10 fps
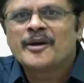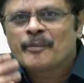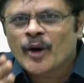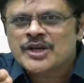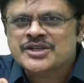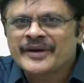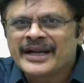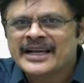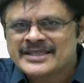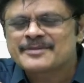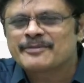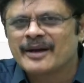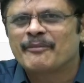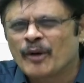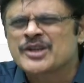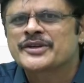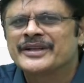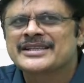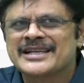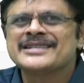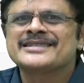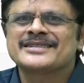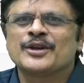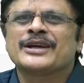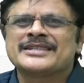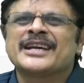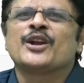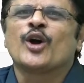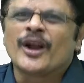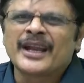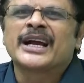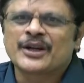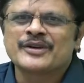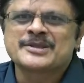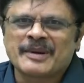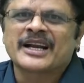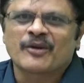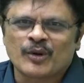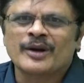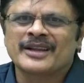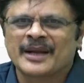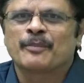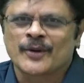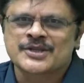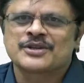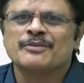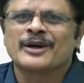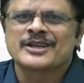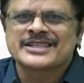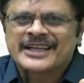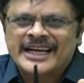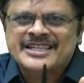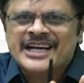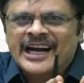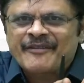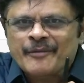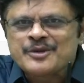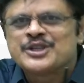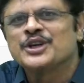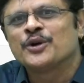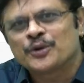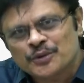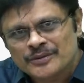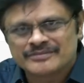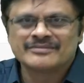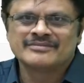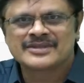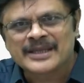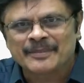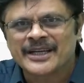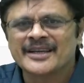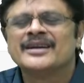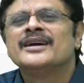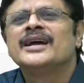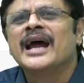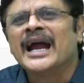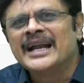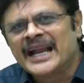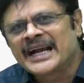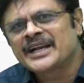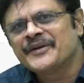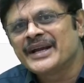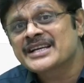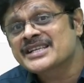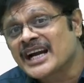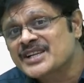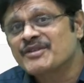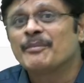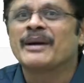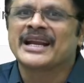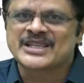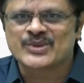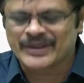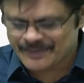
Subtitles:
Positive index, positive in the sense you can say non-negative is better word than positive, because it can start from 0 to something, and negative index starts from -1.